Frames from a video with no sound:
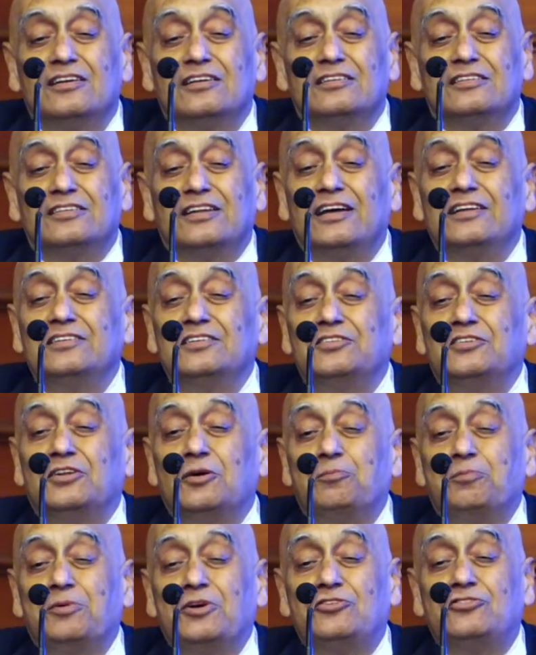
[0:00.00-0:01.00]
then the
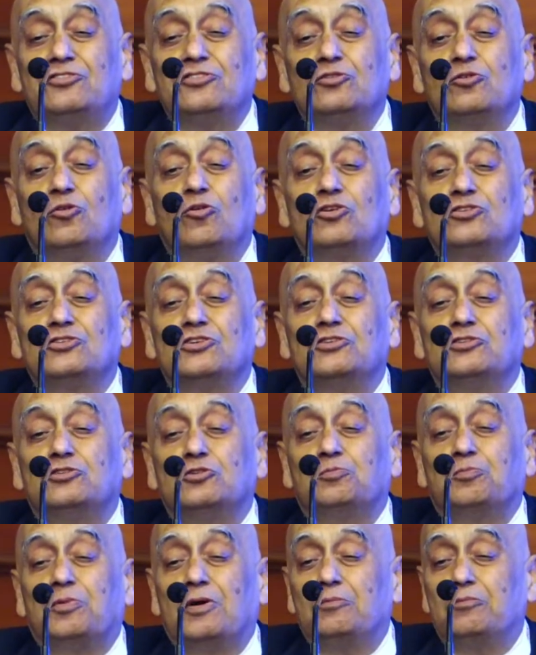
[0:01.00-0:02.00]
patient goes
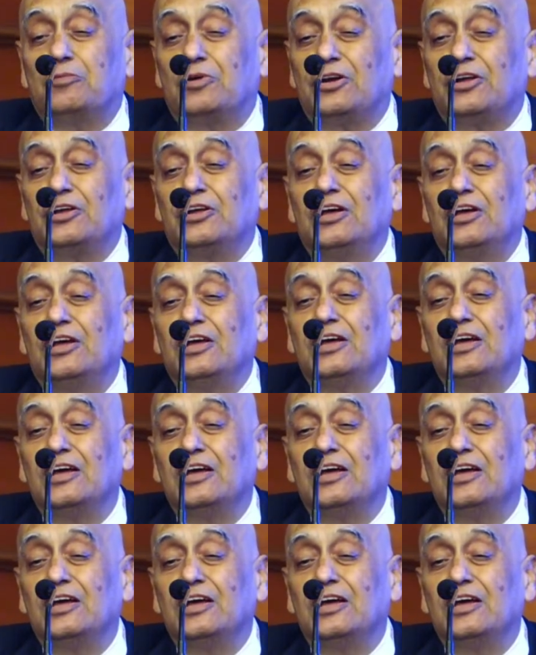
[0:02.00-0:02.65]
into pulmonary